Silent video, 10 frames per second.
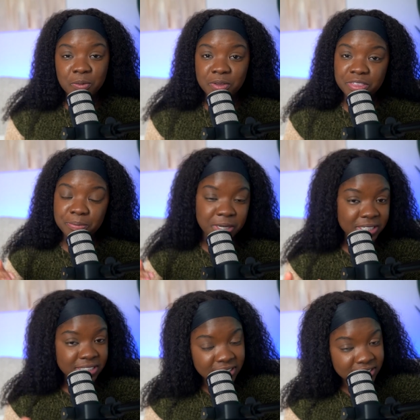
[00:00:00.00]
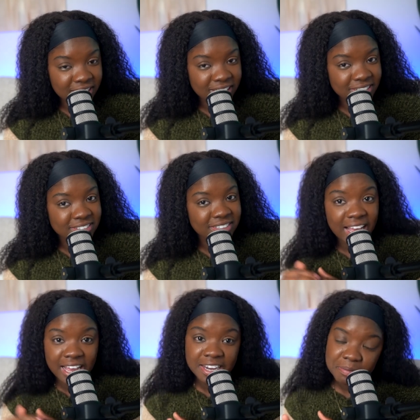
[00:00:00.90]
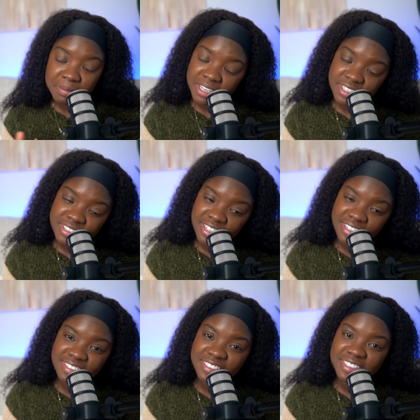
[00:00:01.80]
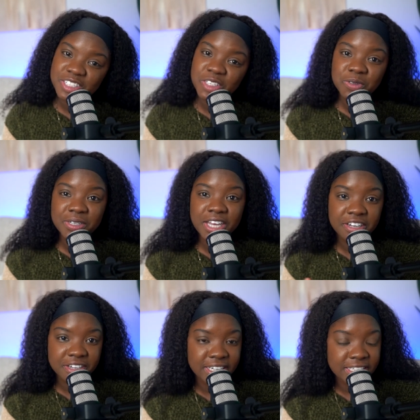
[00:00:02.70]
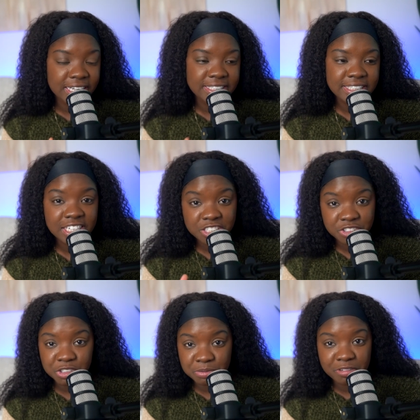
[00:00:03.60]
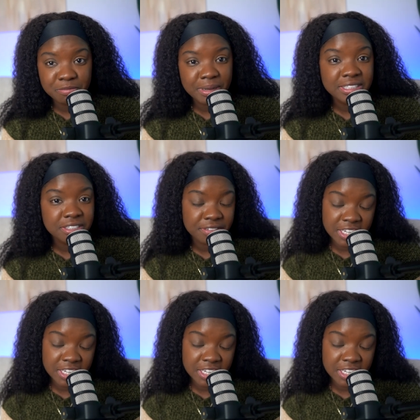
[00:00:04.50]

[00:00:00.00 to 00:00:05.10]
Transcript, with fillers: with persistence and patience, you can create a steady stream of passive